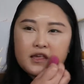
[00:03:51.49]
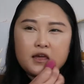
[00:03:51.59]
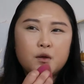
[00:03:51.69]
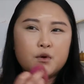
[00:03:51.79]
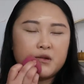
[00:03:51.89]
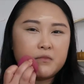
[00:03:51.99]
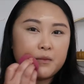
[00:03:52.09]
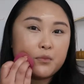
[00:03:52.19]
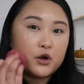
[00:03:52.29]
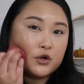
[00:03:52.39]
Anyone in
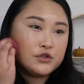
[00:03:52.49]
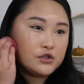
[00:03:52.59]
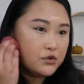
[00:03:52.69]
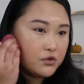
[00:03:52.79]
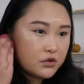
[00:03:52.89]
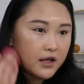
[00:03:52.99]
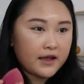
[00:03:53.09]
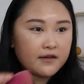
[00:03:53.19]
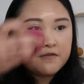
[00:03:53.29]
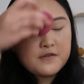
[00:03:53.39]
my personal
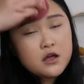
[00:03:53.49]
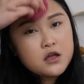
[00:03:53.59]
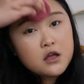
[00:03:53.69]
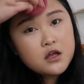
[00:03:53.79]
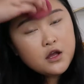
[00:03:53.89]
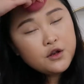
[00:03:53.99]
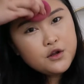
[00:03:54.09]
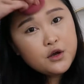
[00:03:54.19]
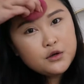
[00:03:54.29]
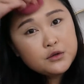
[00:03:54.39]
life
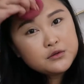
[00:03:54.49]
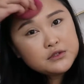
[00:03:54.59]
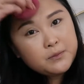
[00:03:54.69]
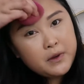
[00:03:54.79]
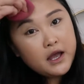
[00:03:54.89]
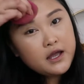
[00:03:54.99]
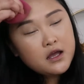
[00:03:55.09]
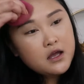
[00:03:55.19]
knows, but